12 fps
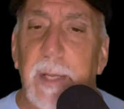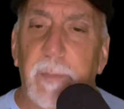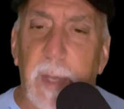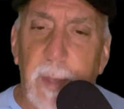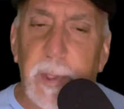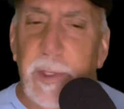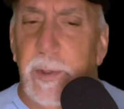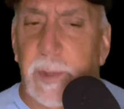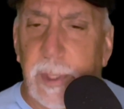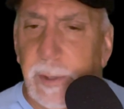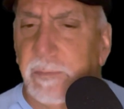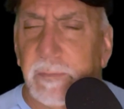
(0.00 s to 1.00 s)
maybe you
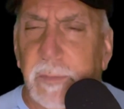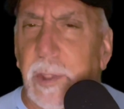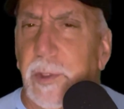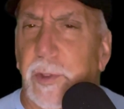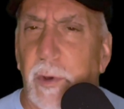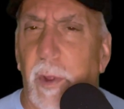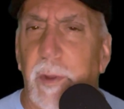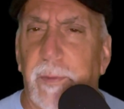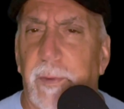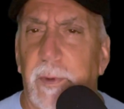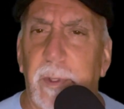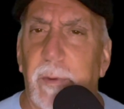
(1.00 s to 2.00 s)
can control it
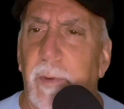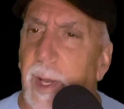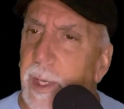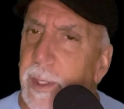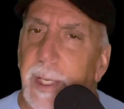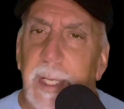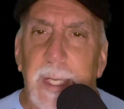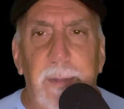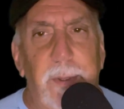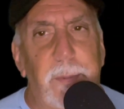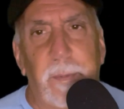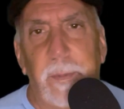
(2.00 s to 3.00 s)
for a little while,
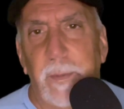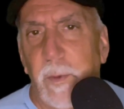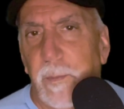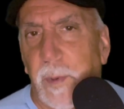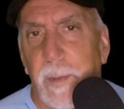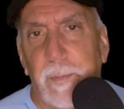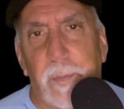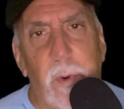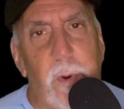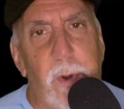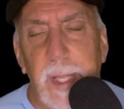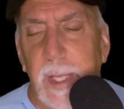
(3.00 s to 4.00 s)
but
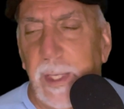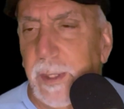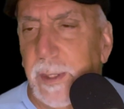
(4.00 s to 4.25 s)
boy,